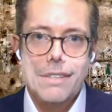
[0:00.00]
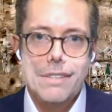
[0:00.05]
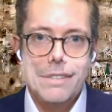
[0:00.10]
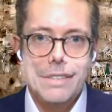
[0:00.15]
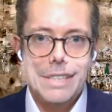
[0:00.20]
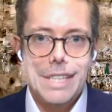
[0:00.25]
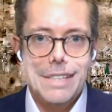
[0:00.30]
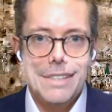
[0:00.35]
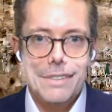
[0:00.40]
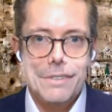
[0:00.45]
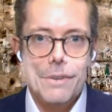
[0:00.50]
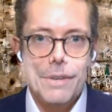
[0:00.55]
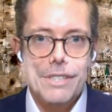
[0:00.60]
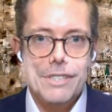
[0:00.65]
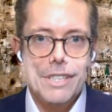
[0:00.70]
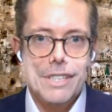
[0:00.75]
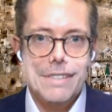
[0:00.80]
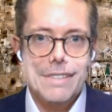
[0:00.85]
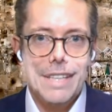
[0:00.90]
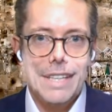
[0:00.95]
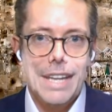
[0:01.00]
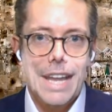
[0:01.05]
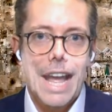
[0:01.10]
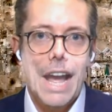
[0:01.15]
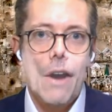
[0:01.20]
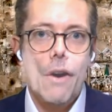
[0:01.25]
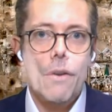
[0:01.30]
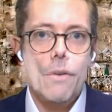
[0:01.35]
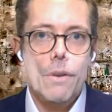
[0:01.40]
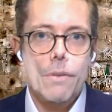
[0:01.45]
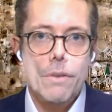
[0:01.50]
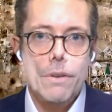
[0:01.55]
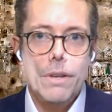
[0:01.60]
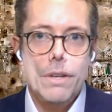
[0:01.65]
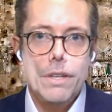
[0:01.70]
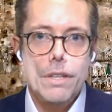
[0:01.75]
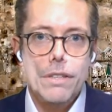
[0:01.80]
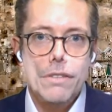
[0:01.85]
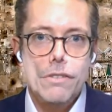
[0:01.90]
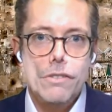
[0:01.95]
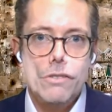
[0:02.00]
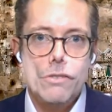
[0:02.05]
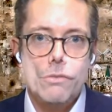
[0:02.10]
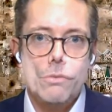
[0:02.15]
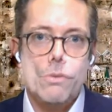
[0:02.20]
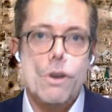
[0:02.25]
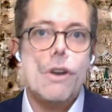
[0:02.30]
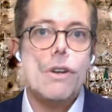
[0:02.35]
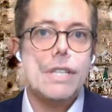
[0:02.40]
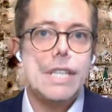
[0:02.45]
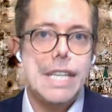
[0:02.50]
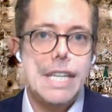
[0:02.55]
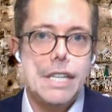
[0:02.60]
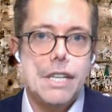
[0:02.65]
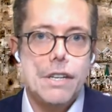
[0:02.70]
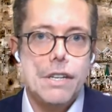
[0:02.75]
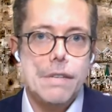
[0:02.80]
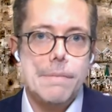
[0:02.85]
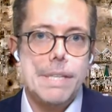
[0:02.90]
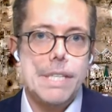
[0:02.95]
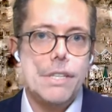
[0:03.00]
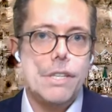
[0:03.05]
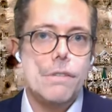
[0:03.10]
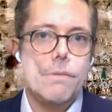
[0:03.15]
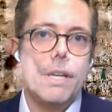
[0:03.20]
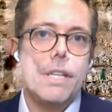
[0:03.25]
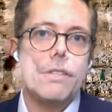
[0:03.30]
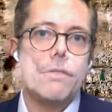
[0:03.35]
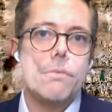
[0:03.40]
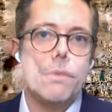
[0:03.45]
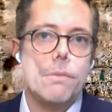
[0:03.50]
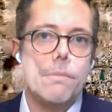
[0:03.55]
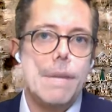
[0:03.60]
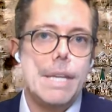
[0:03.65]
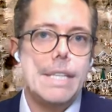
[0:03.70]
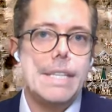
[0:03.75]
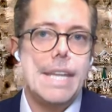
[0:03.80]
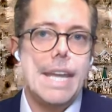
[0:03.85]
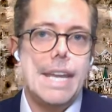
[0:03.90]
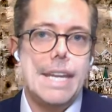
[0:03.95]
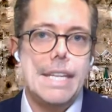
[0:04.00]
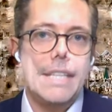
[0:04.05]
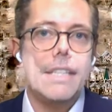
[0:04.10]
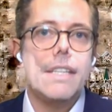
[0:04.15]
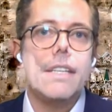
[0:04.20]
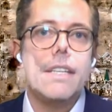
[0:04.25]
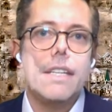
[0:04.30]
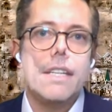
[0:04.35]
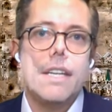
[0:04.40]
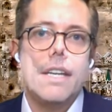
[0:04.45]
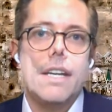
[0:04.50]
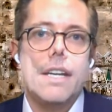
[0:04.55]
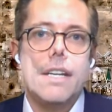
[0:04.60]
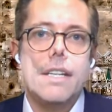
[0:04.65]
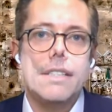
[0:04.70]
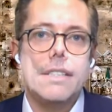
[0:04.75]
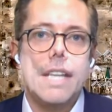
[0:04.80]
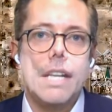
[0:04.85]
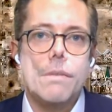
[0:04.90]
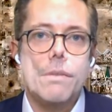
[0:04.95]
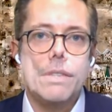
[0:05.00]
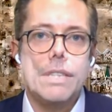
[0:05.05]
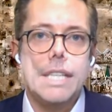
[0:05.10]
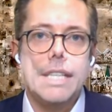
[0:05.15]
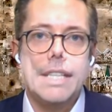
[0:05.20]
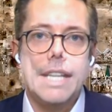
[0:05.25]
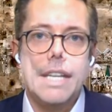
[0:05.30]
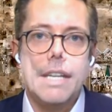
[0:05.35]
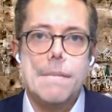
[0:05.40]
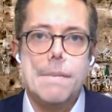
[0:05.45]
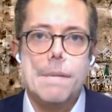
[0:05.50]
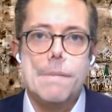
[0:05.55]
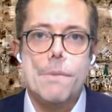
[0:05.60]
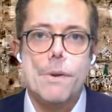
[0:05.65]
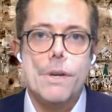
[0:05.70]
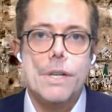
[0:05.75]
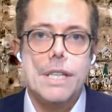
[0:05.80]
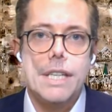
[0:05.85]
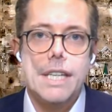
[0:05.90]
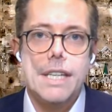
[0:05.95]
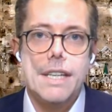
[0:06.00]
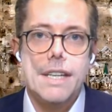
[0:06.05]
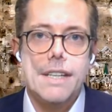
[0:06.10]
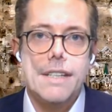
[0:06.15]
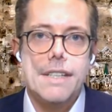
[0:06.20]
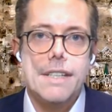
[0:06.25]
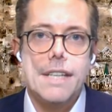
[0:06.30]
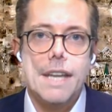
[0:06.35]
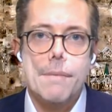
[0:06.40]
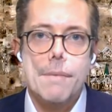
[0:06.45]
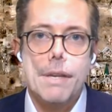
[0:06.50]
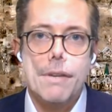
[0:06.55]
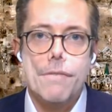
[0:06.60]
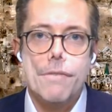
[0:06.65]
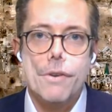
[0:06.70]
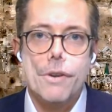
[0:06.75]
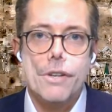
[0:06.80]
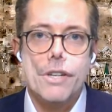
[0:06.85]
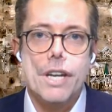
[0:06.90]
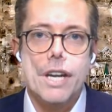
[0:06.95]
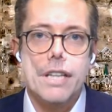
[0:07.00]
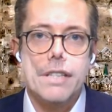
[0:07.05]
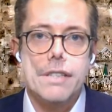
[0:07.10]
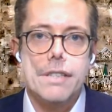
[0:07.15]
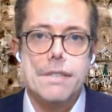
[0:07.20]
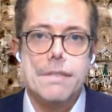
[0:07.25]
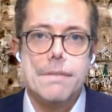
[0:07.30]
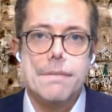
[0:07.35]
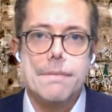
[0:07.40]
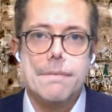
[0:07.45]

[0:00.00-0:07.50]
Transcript: So then the question is like how strong the economy in the U.S. will maintain. Yeah. That will dictate a bit more the timing for a cut.